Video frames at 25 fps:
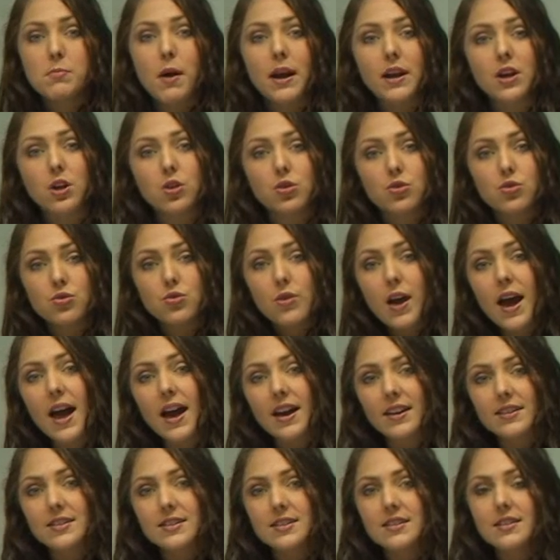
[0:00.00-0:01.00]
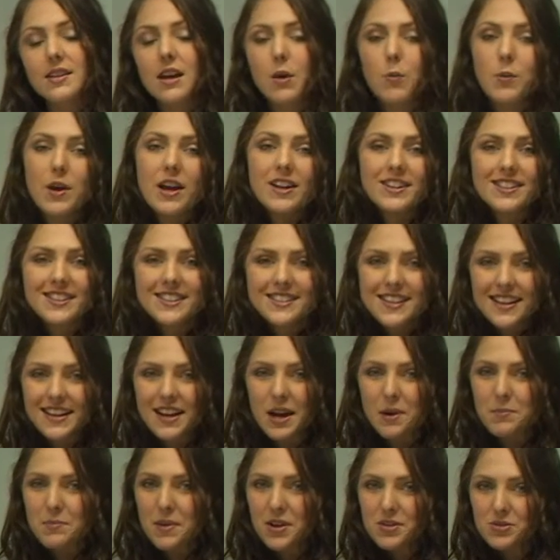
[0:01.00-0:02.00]
might contract, and we understand
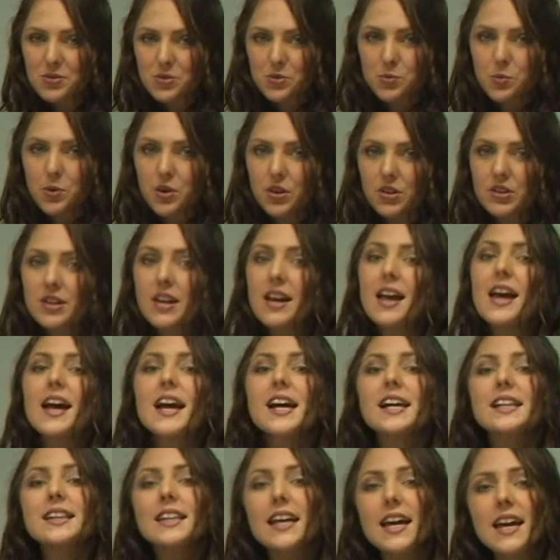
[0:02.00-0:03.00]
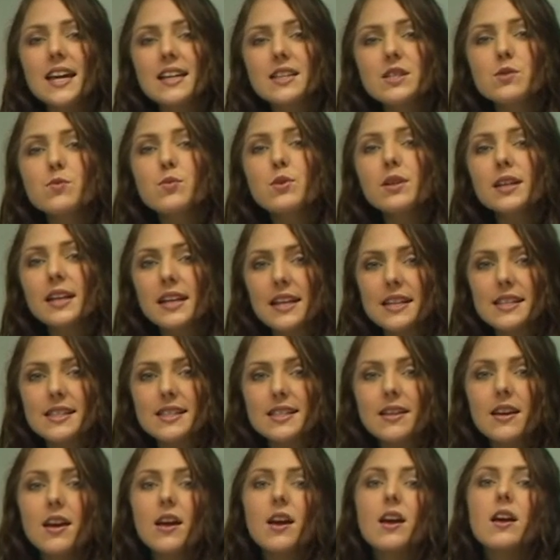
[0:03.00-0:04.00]
how muscles work. Glands release
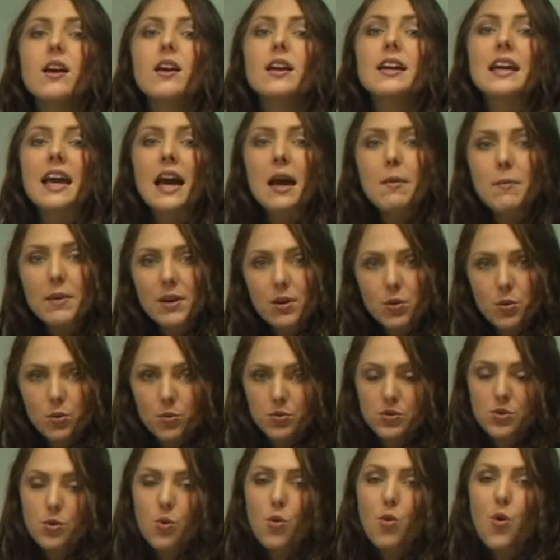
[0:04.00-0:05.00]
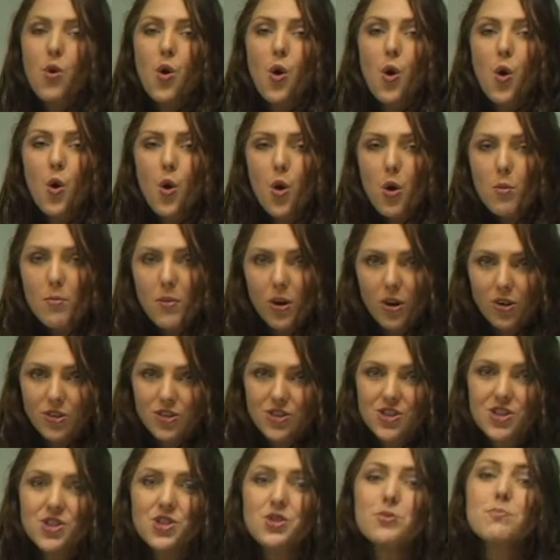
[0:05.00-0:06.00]
chemicals or hormones
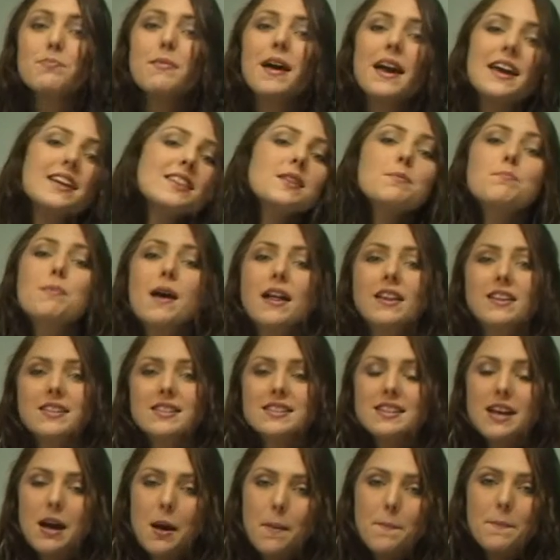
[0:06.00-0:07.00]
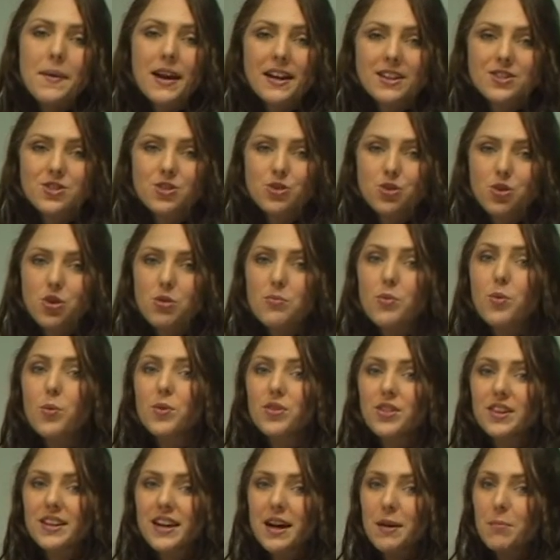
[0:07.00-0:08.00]
to make the balance come back to normal
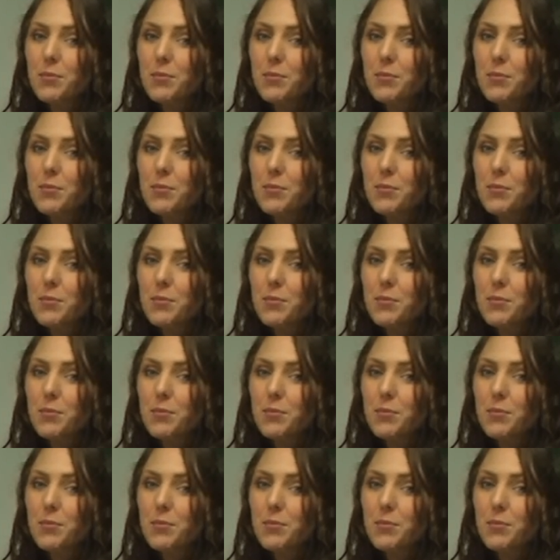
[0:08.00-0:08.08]
within our